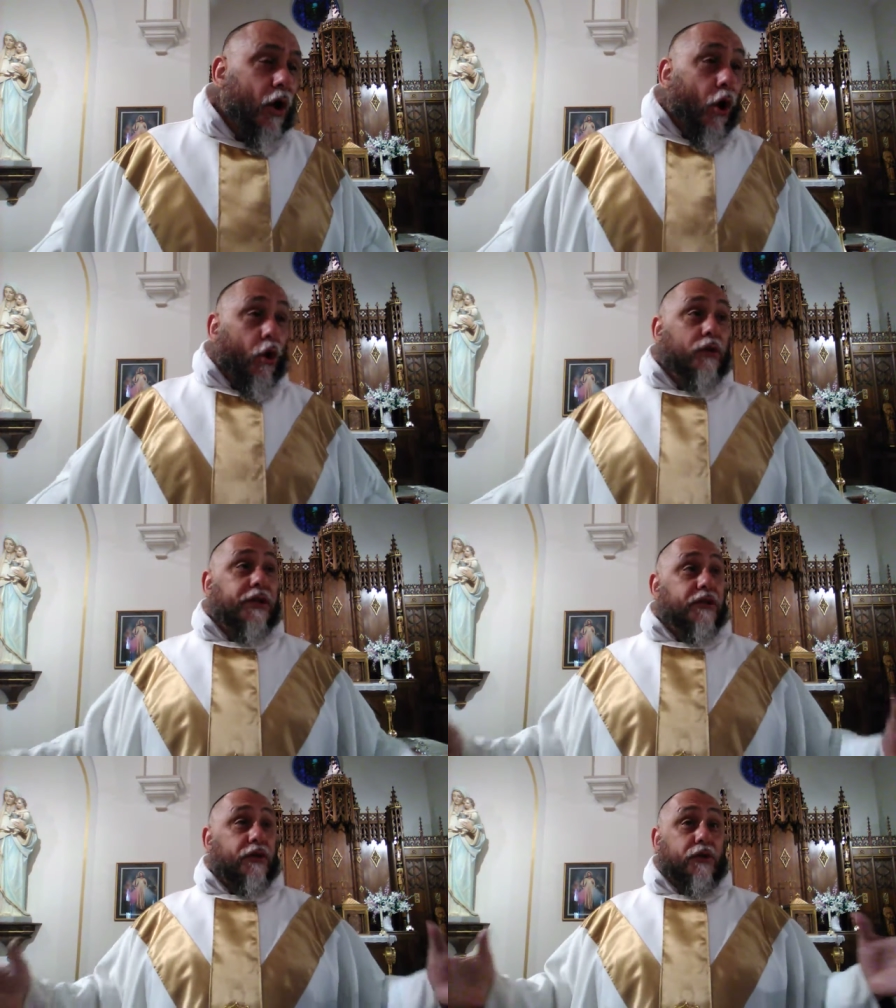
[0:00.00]

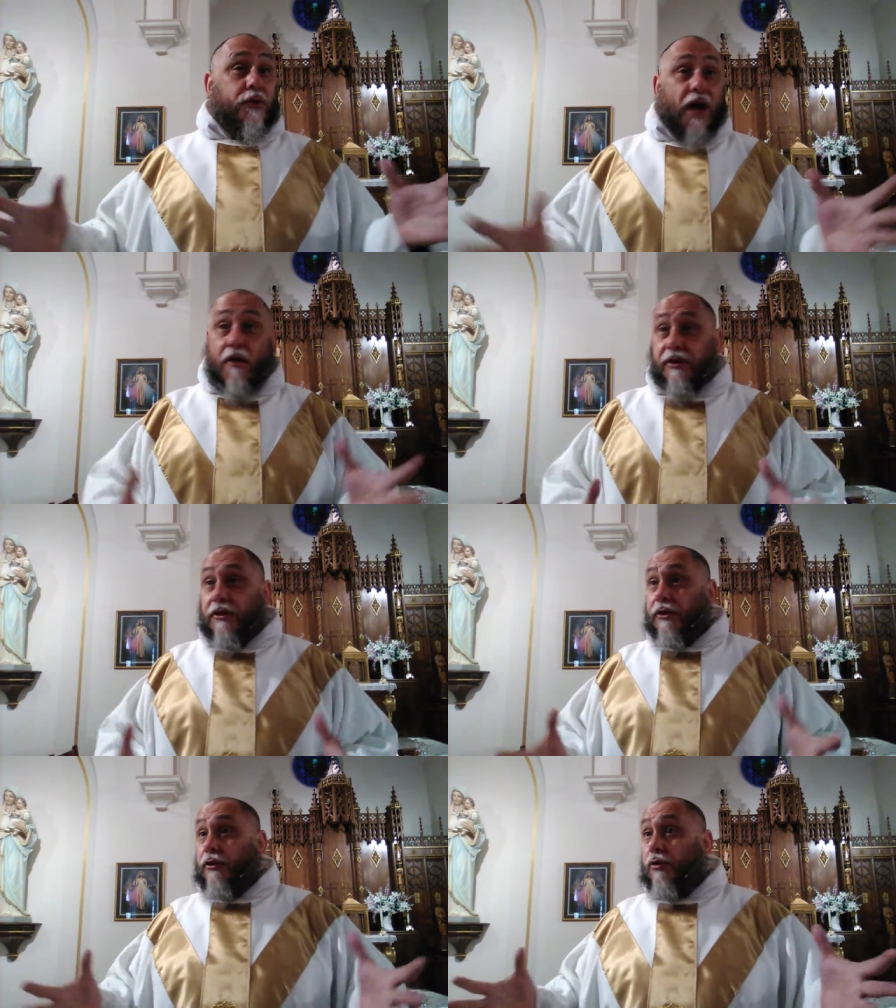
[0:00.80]
Only in the new
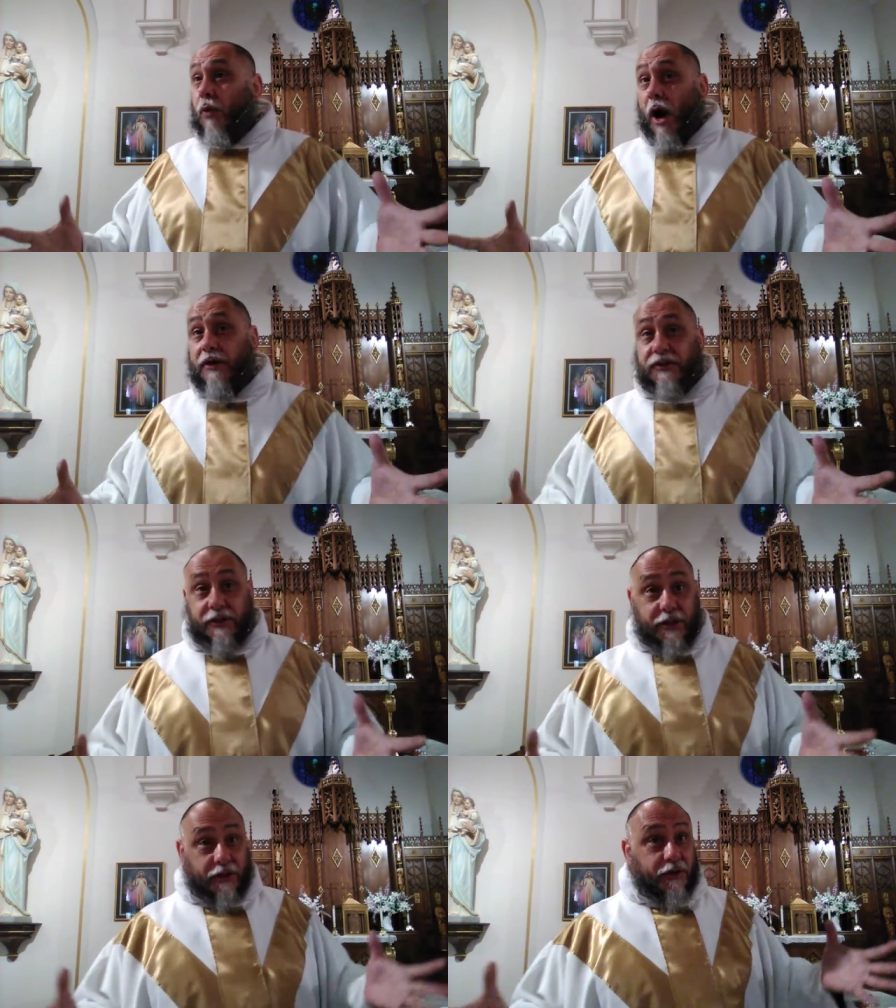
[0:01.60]
covenant, the new wines
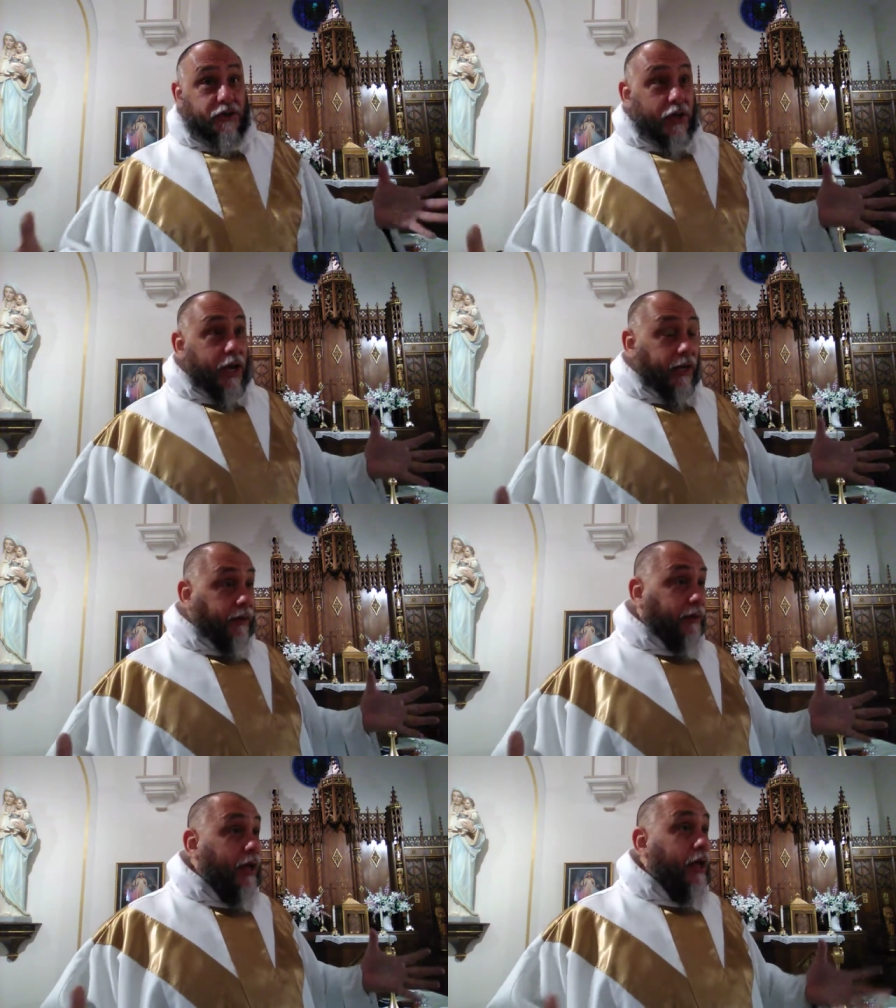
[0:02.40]
can, can
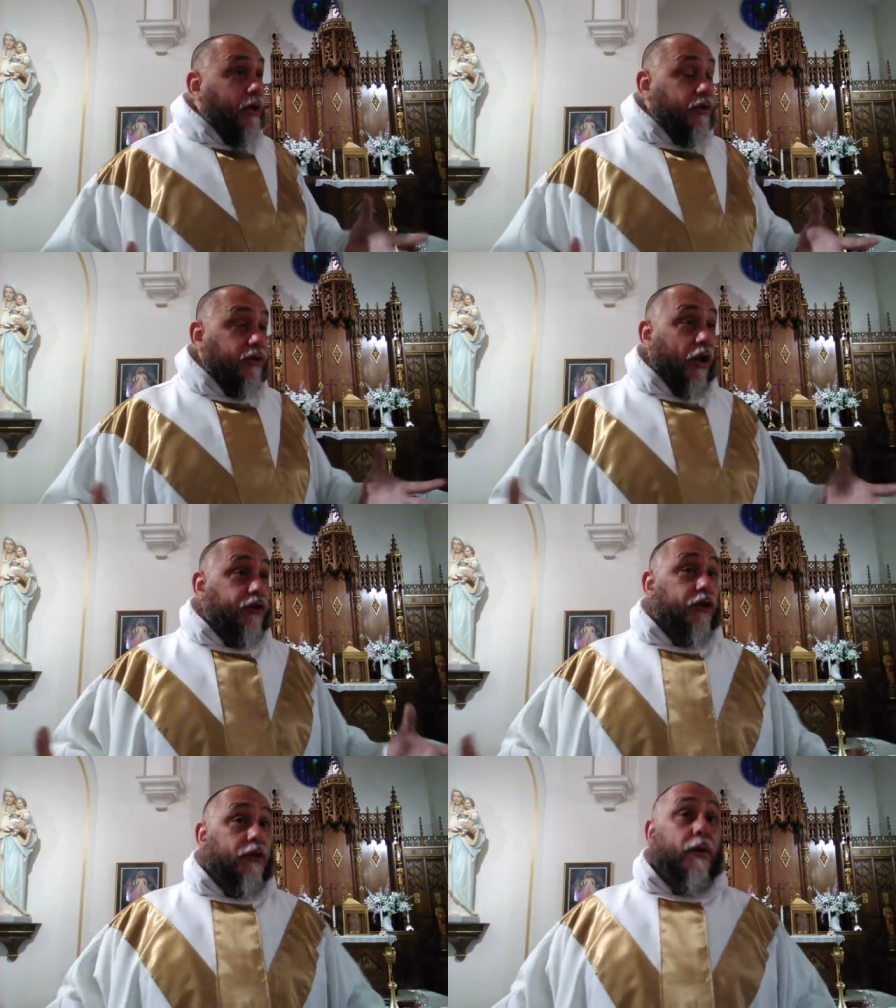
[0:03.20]
contain
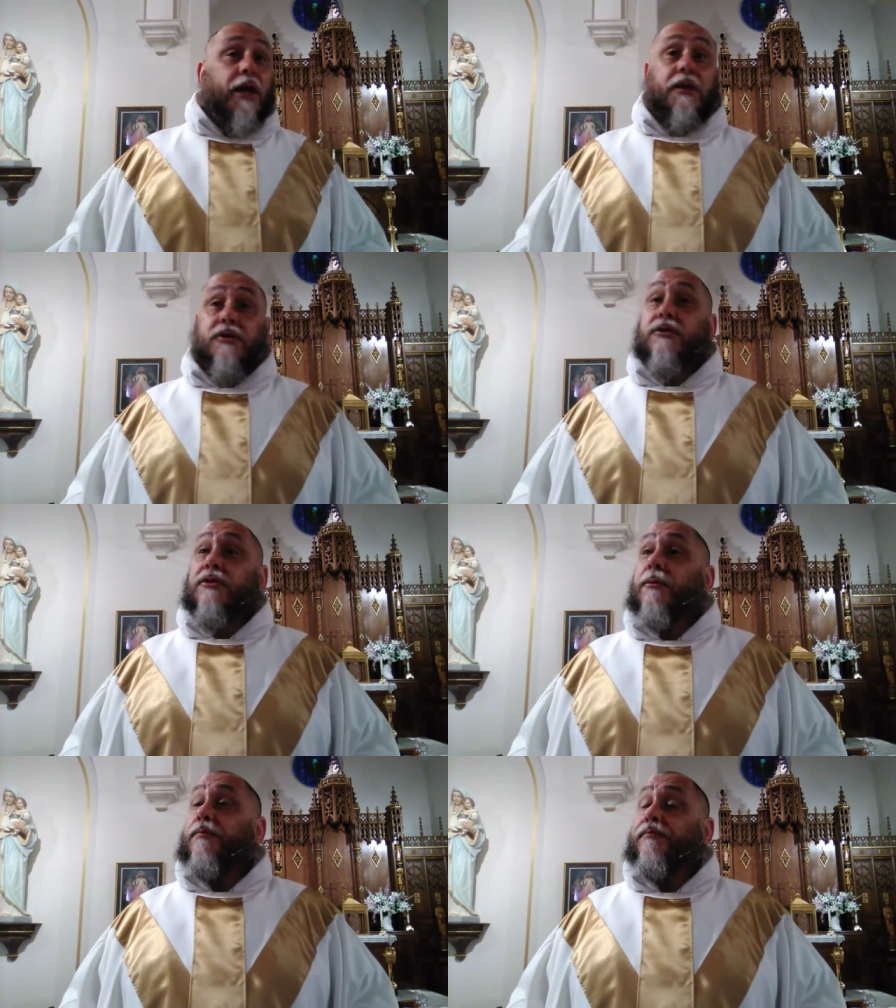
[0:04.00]
such a
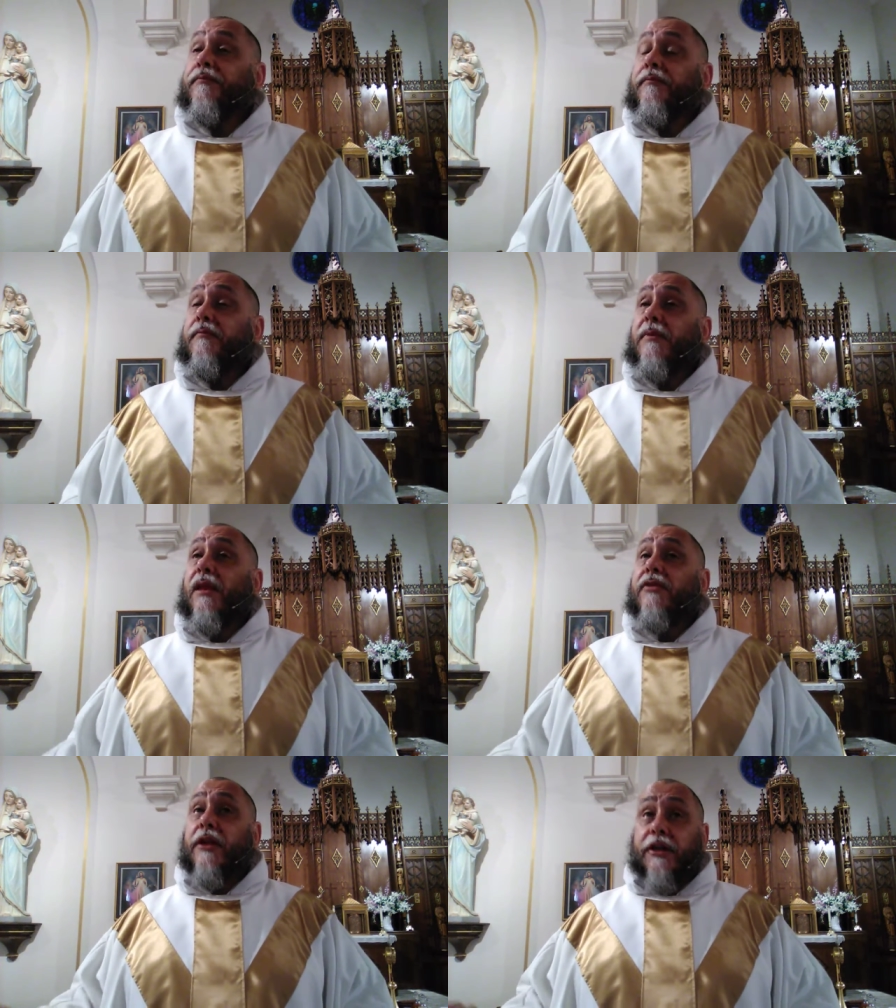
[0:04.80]
grace.
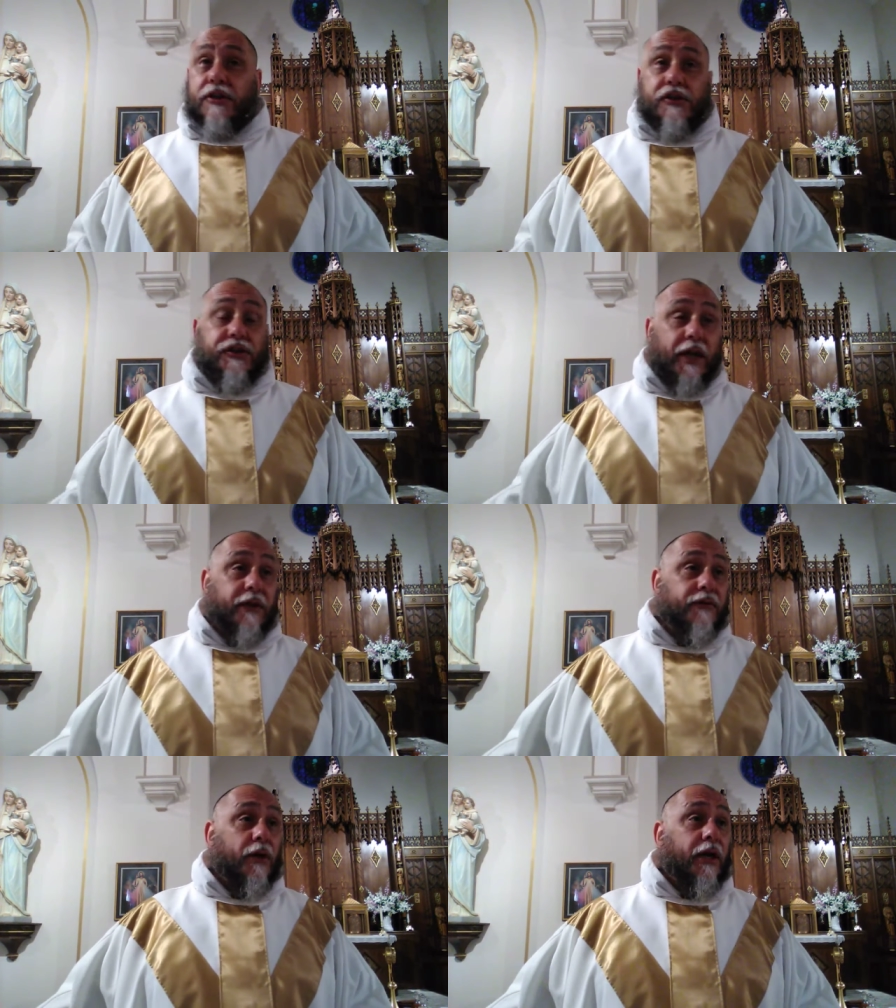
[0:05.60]
That in the state
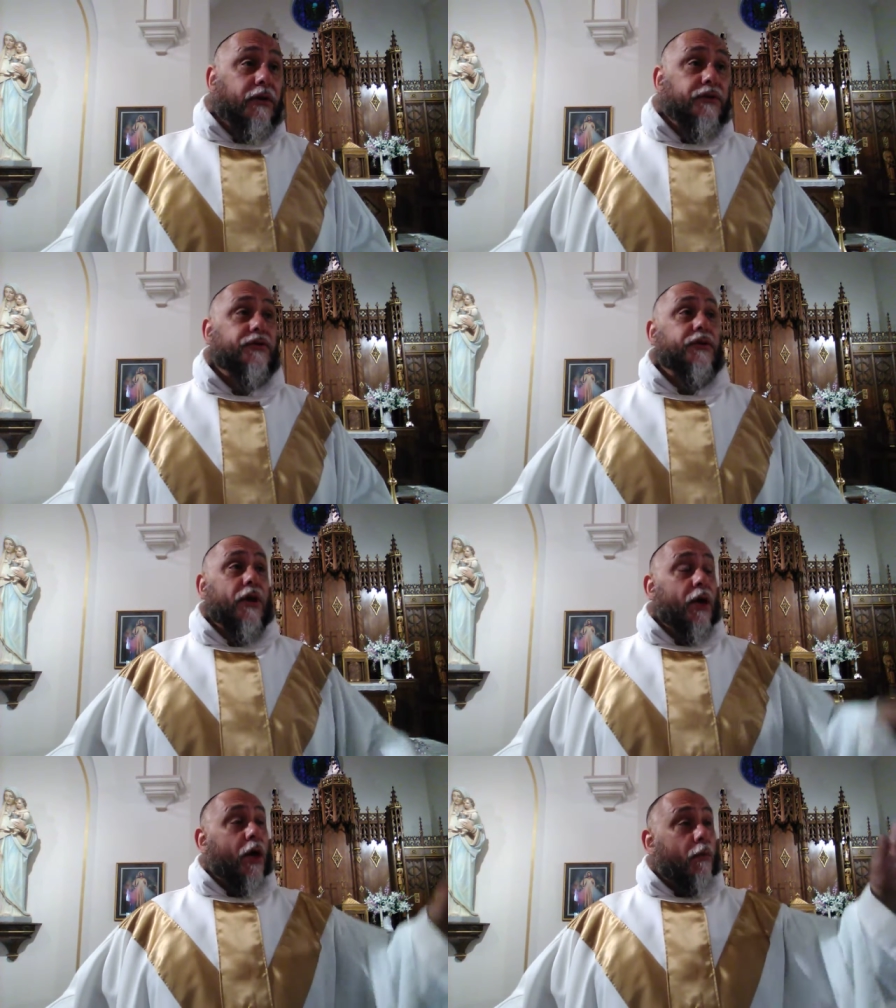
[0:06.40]
of grace,
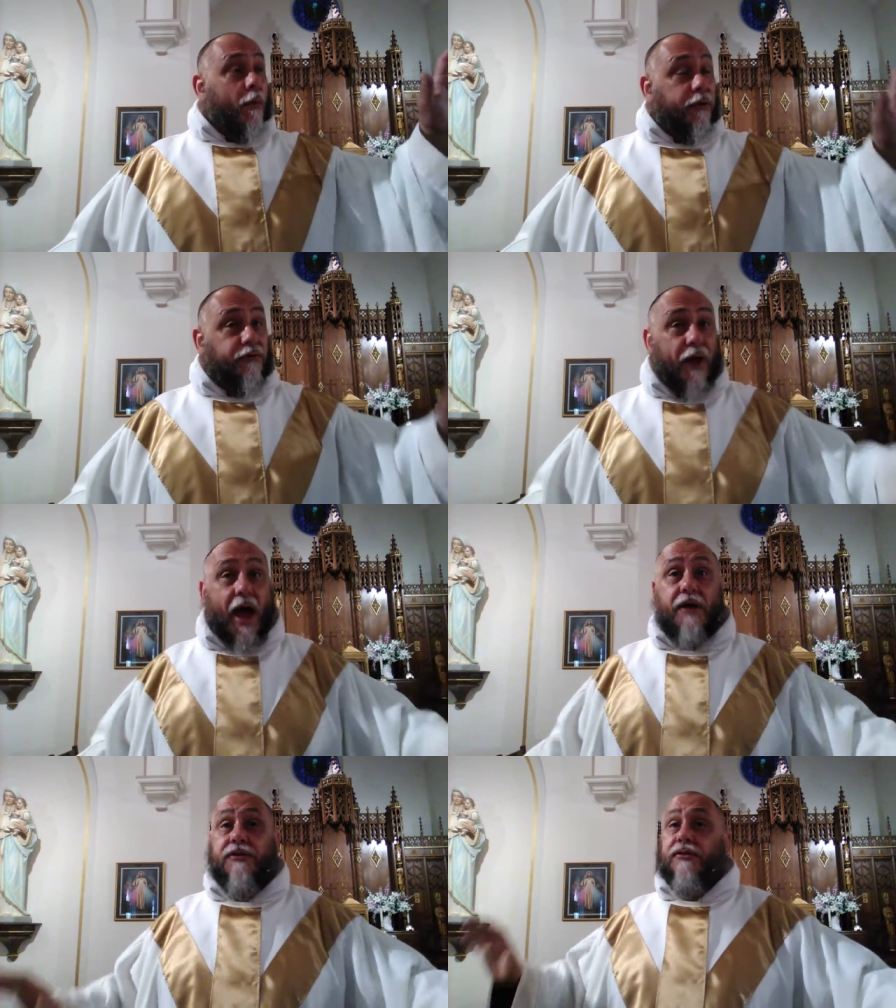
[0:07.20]
when we
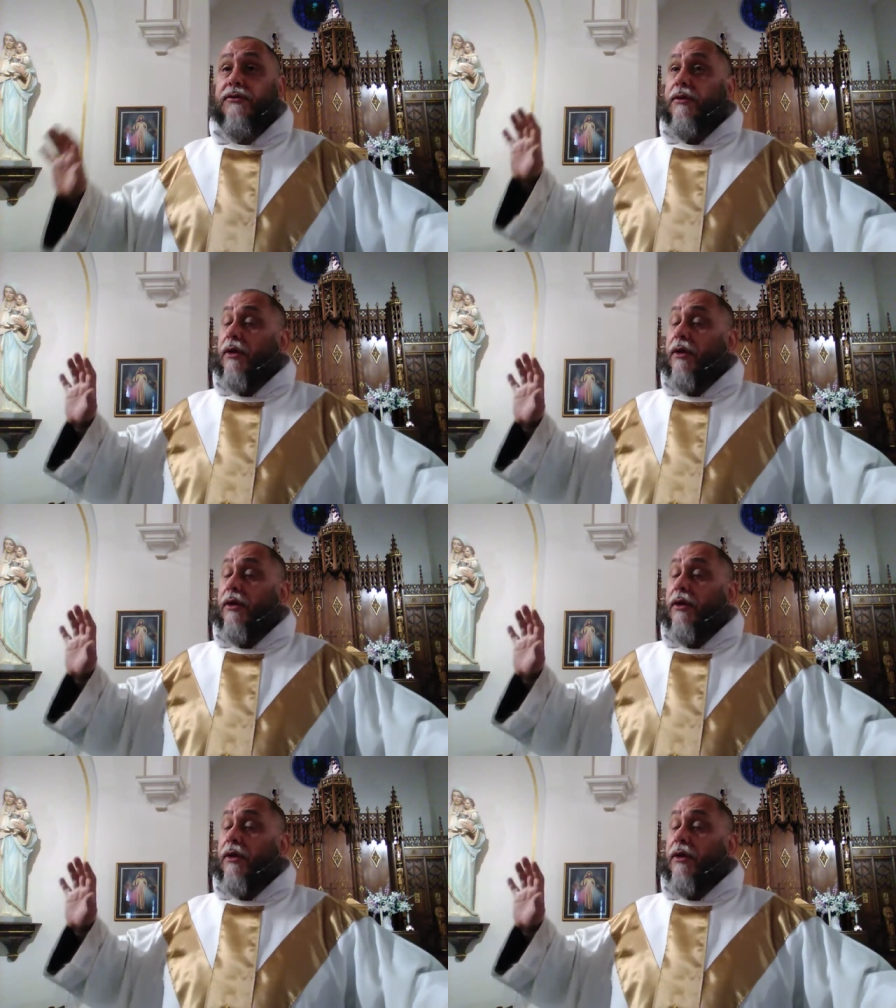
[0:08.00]
fast,